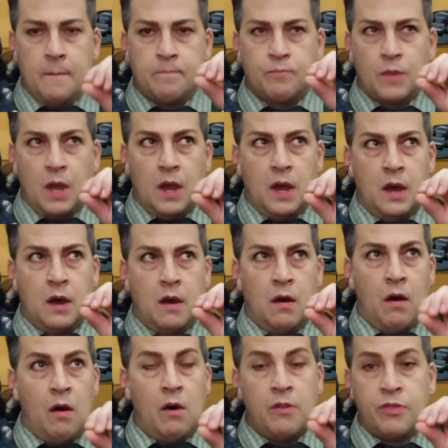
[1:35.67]
all
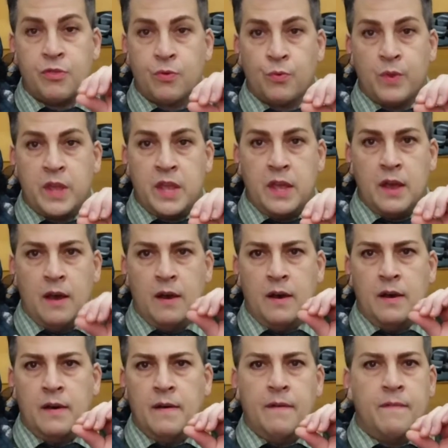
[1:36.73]
3
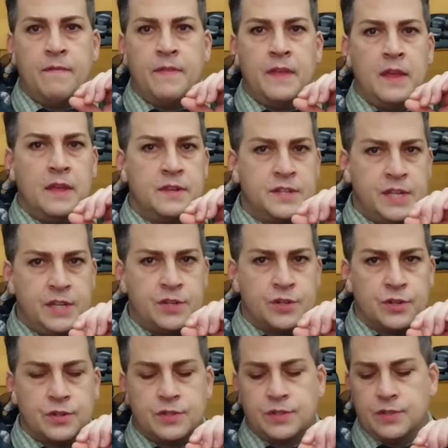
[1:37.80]
of the
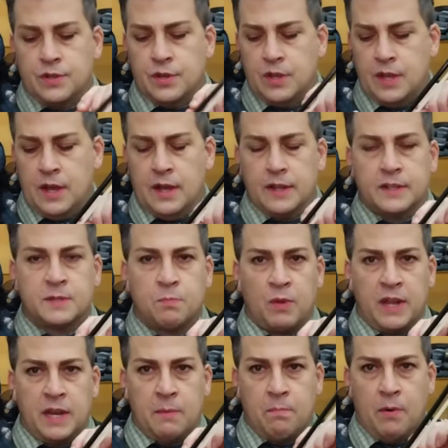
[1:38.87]
teachers explaining
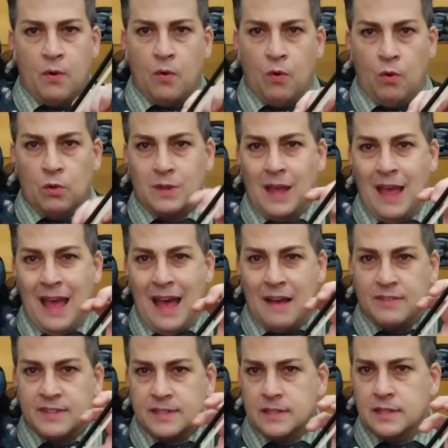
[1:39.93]
bow hold have
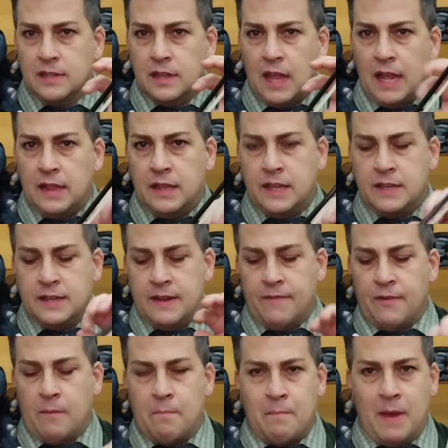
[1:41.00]
slightly different
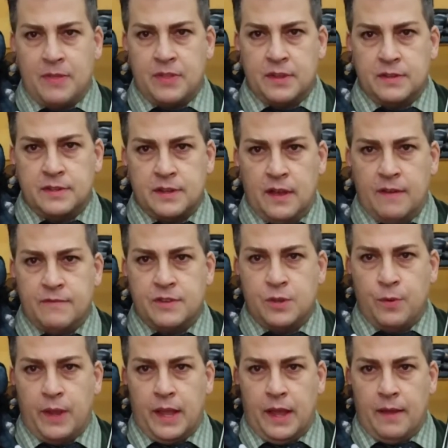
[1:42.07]
methods of doing
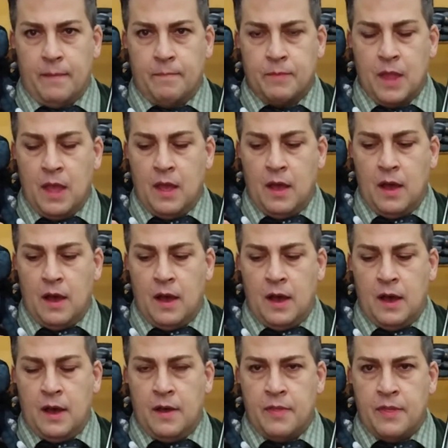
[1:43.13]
it.
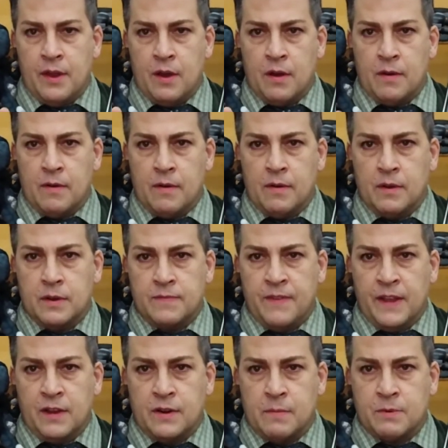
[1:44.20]
Their finger
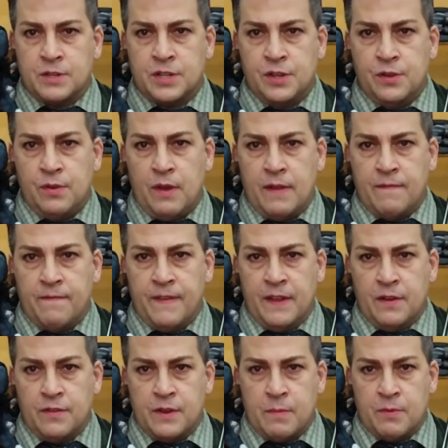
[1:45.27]
number 2 and finger
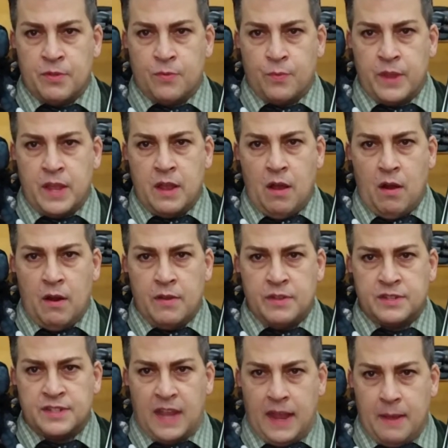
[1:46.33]
number 3 are the
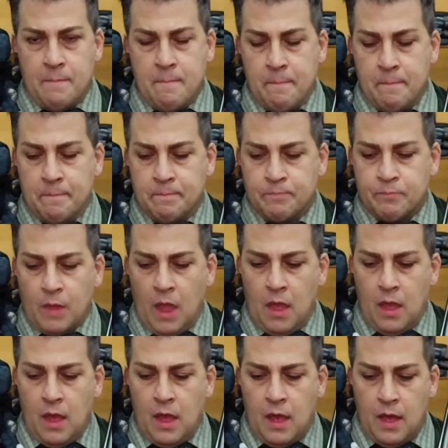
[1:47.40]
same.
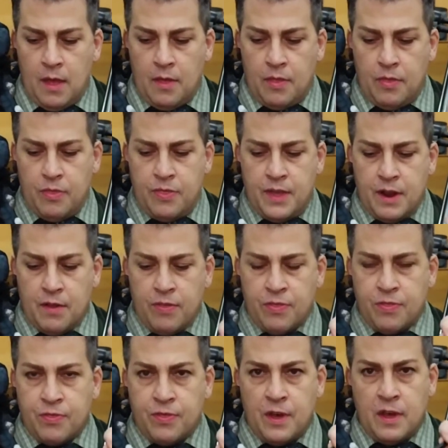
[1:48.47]
Their
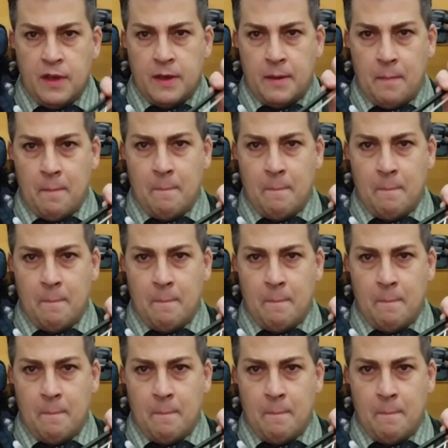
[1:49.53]
thumb